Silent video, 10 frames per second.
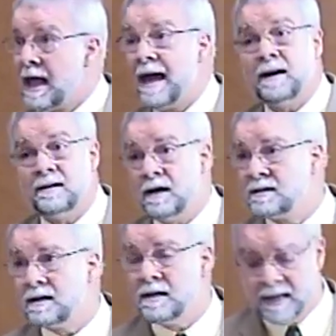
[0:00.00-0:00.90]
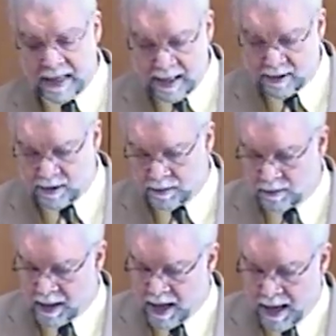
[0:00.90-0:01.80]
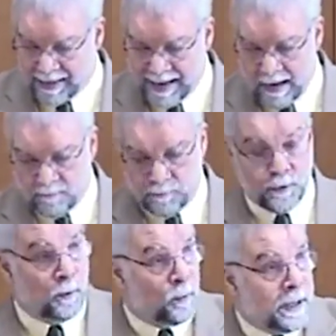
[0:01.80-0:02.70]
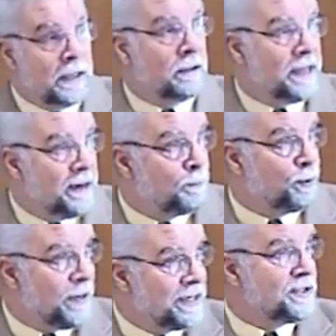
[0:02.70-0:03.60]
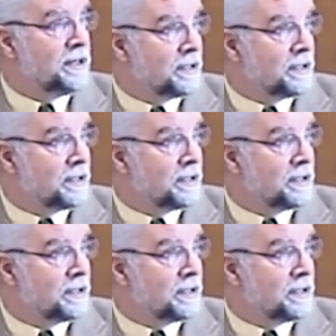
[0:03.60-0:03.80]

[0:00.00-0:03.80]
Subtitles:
And it doesn't need to account for the real and present